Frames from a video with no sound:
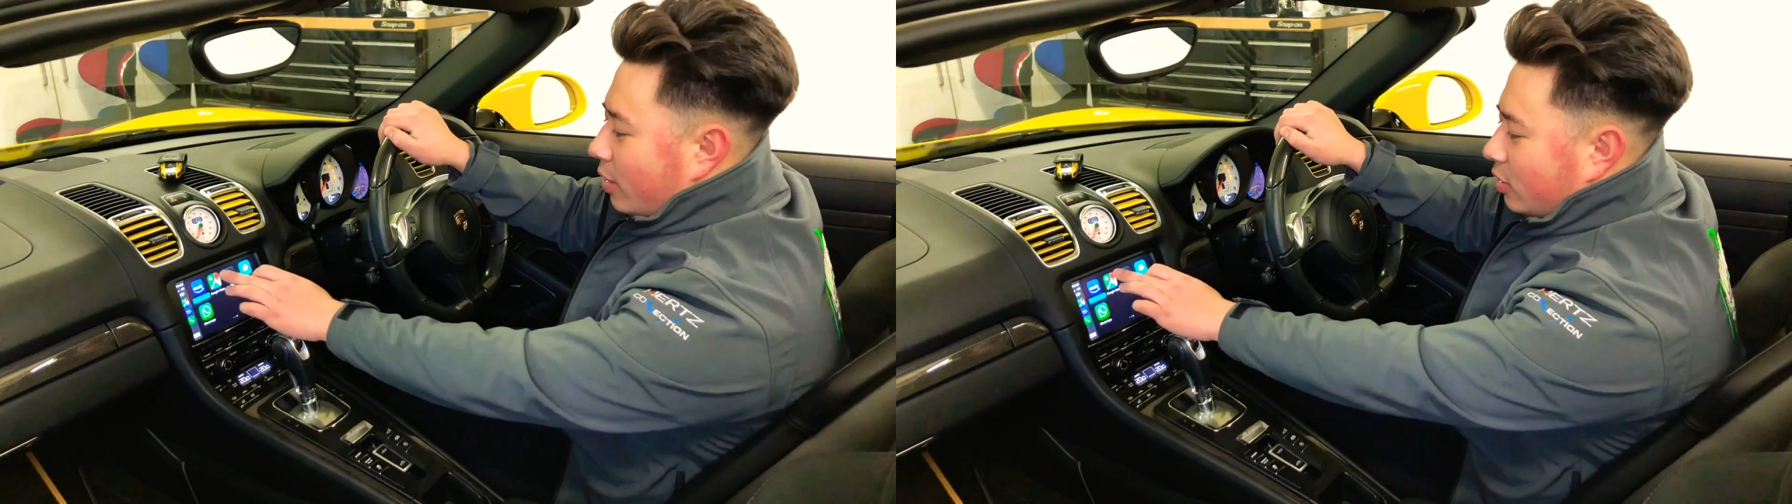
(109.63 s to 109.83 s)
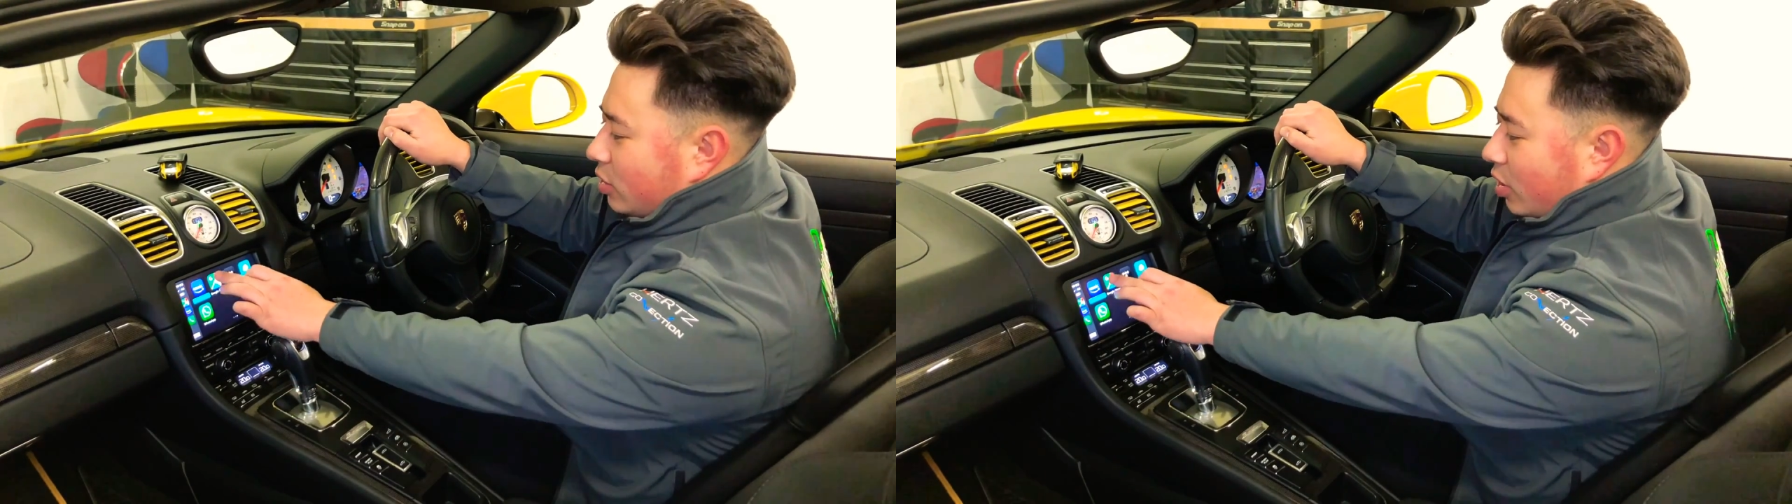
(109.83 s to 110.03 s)

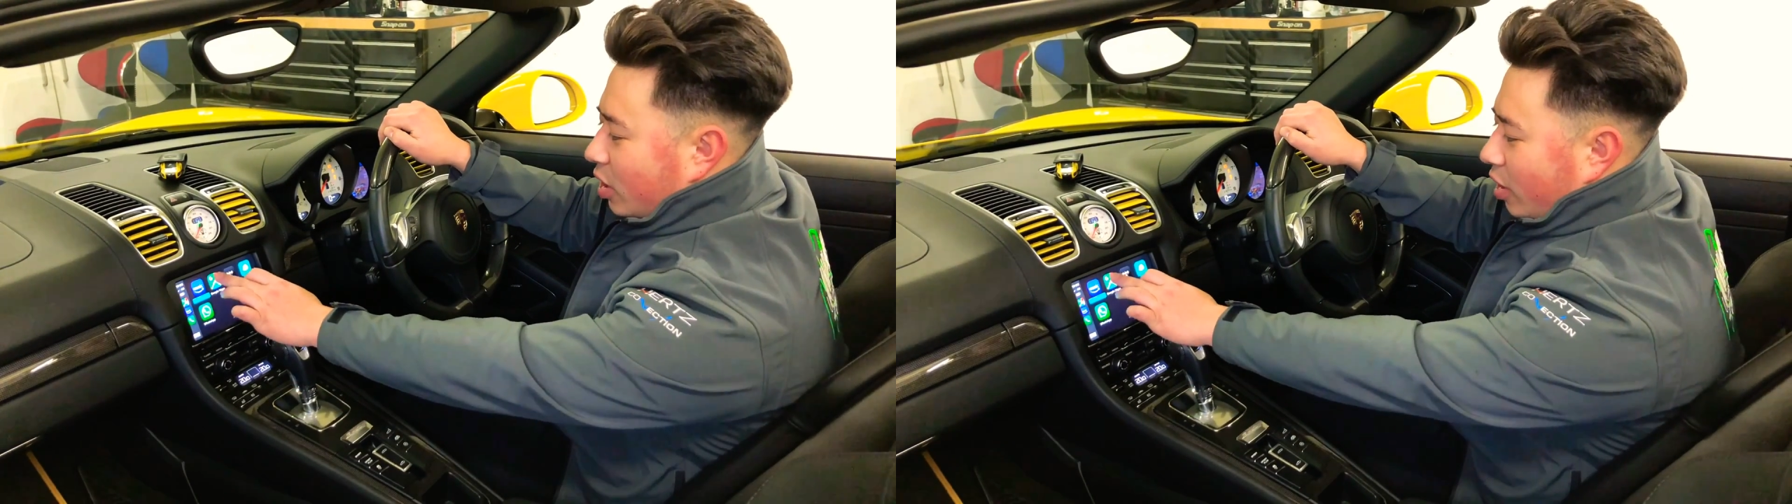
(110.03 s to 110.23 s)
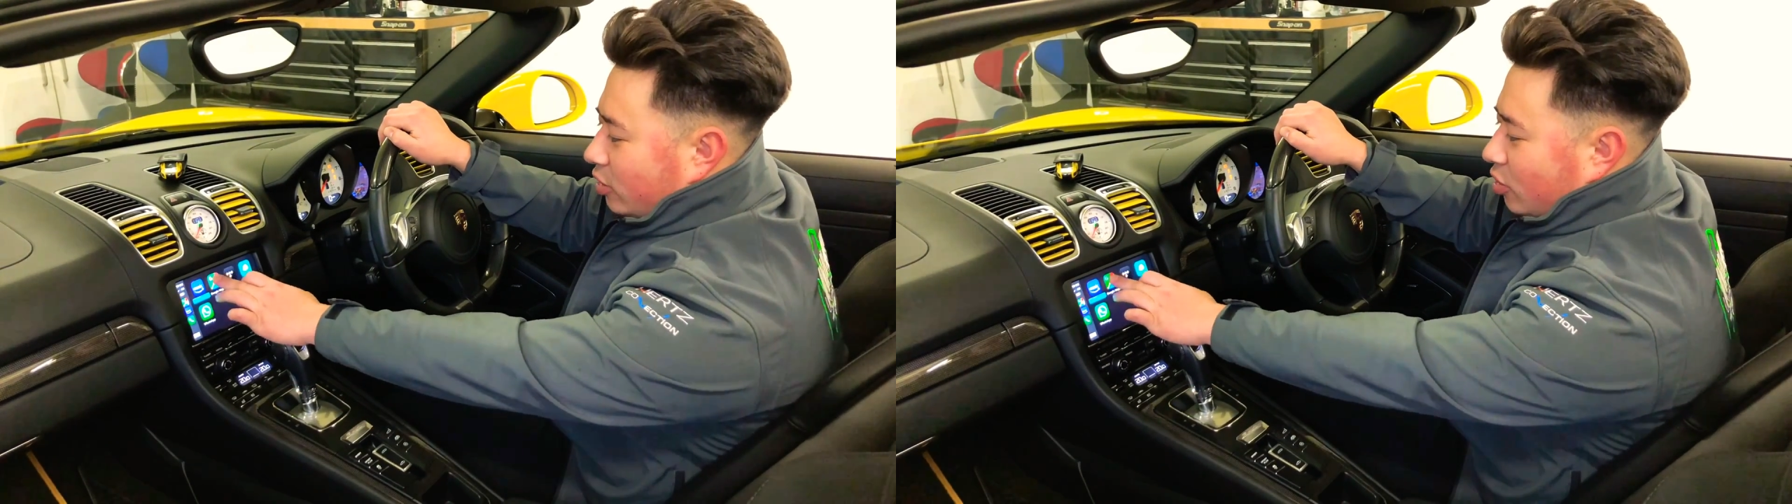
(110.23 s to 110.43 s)
So you can go
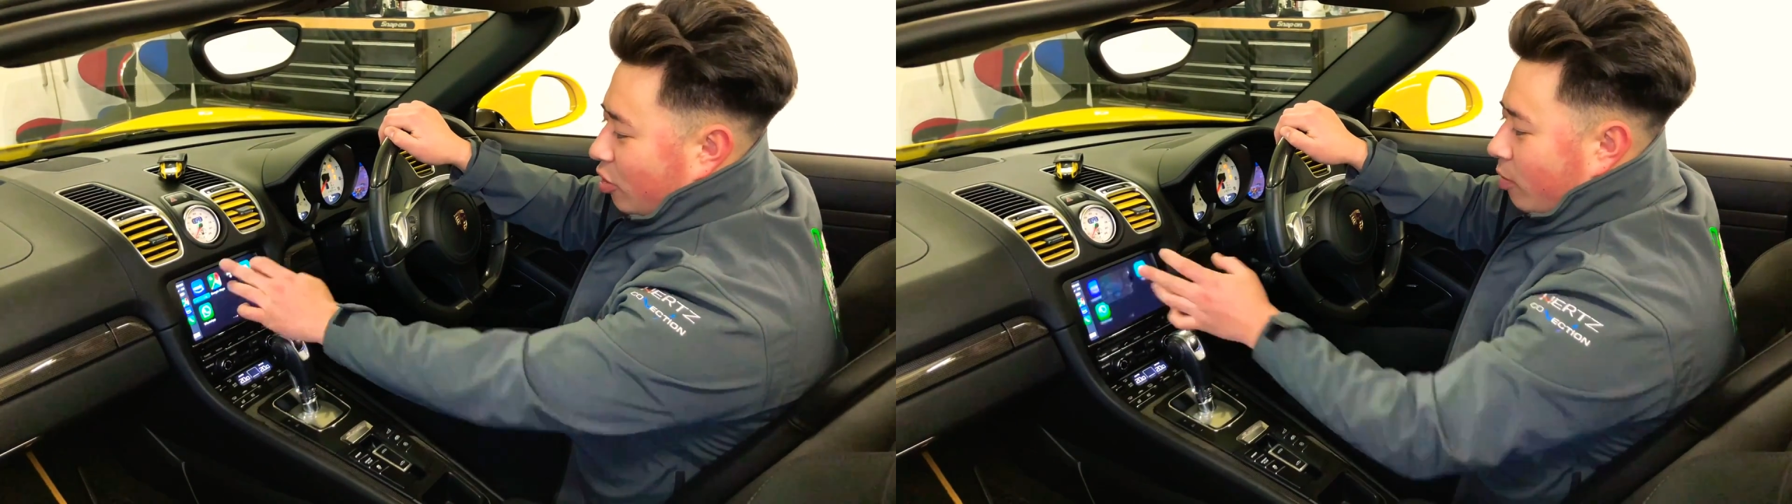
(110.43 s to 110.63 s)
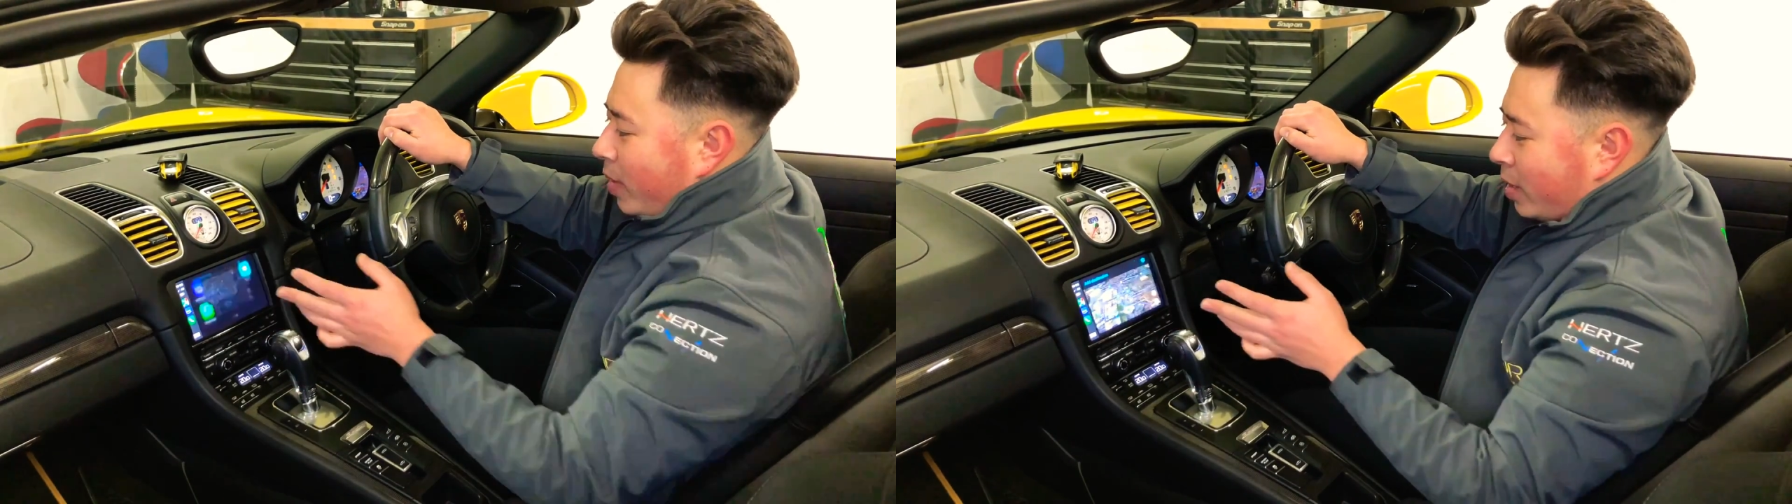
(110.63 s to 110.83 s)
into
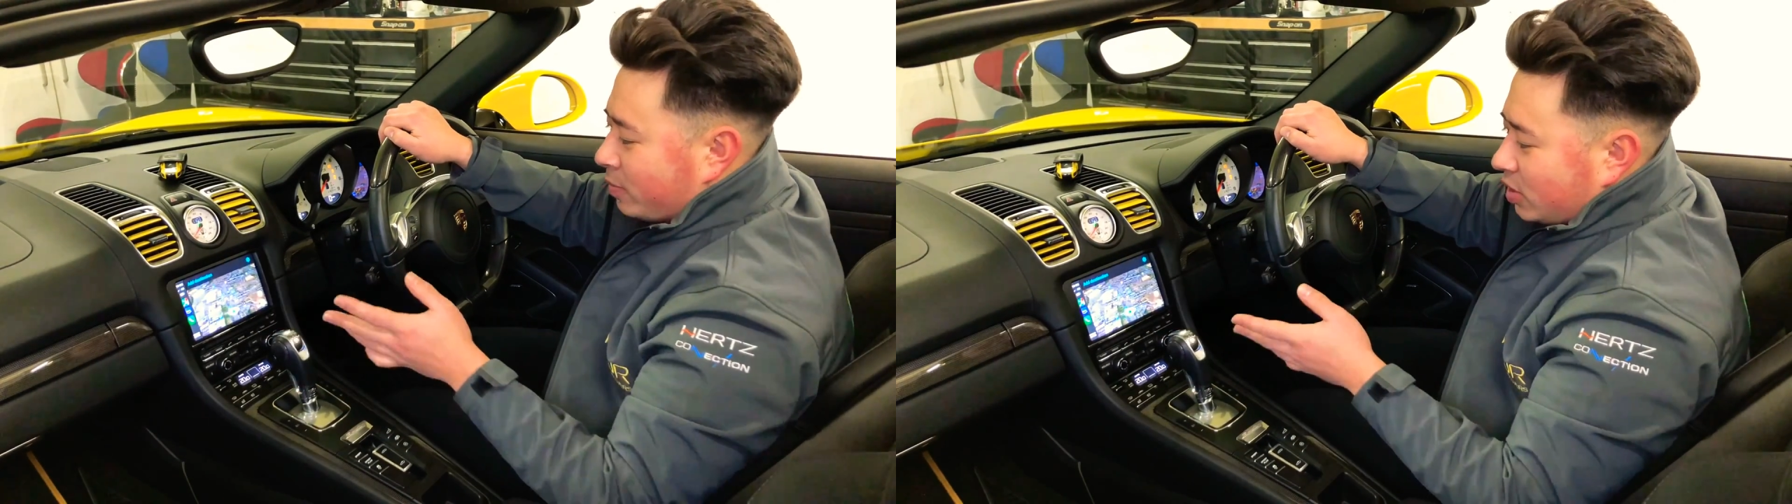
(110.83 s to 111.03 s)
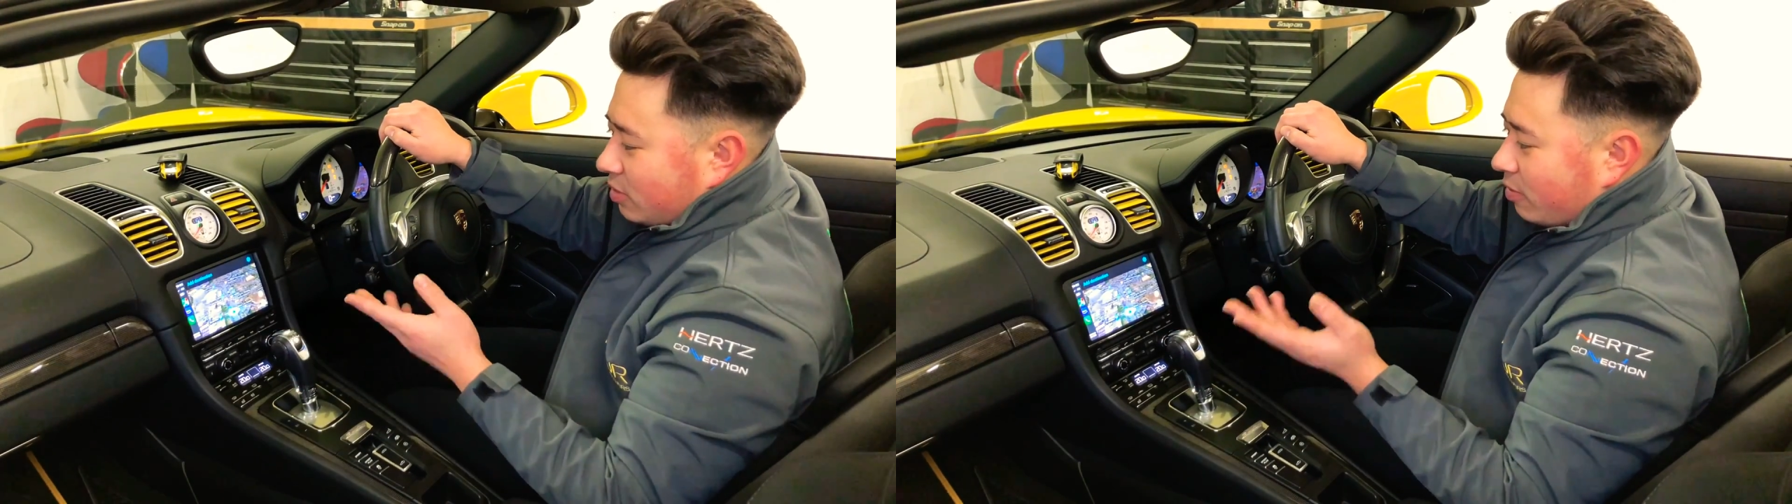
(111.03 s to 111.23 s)
Google
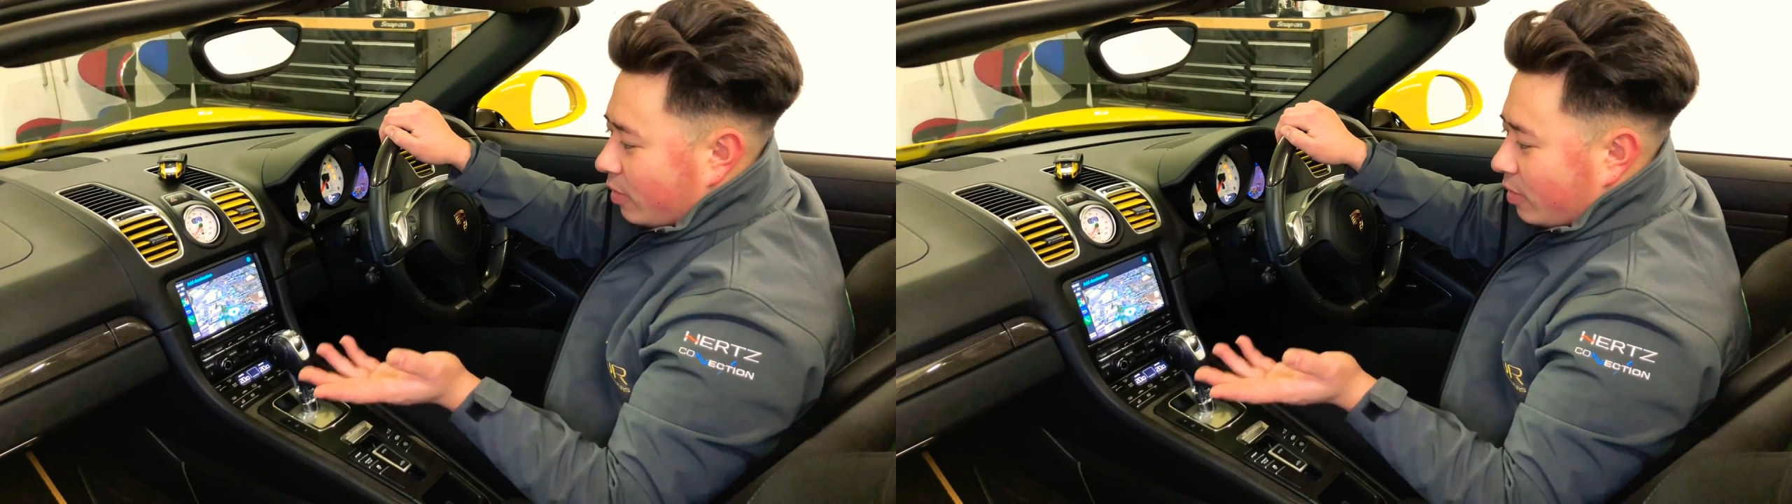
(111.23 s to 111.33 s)
Maps,